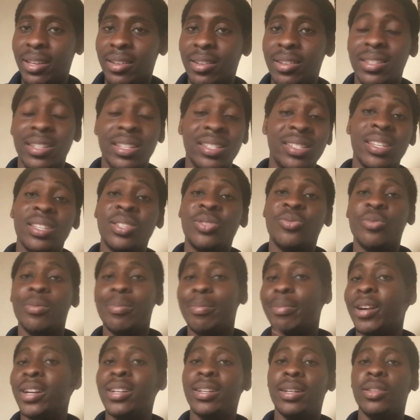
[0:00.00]
They just
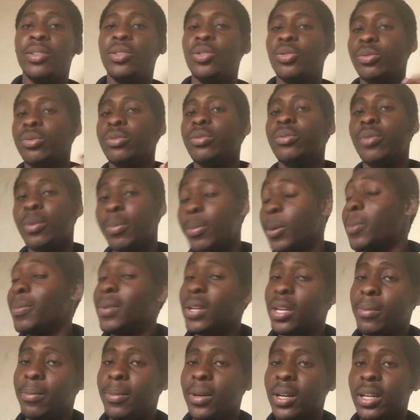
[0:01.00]
rebranded to Republic
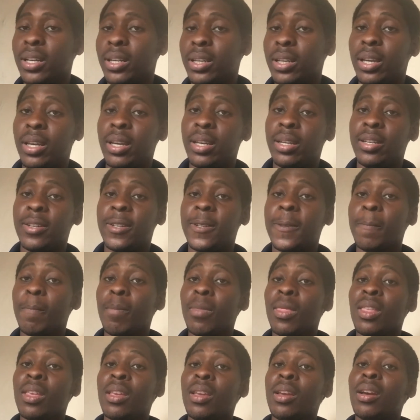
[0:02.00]
Bank, and
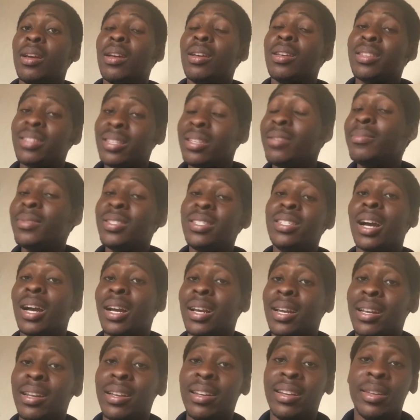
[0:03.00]
seems they are
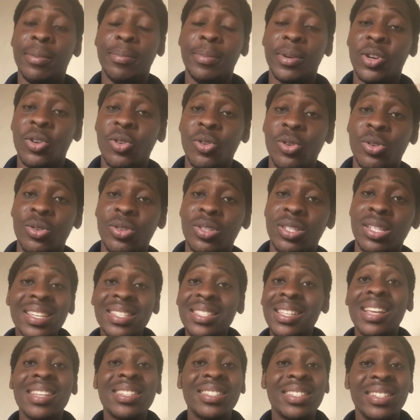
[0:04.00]
killing it, because
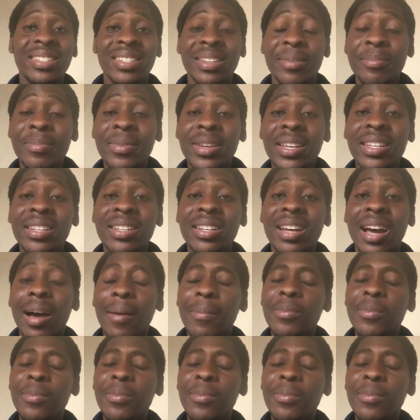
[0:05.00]
last year they made up to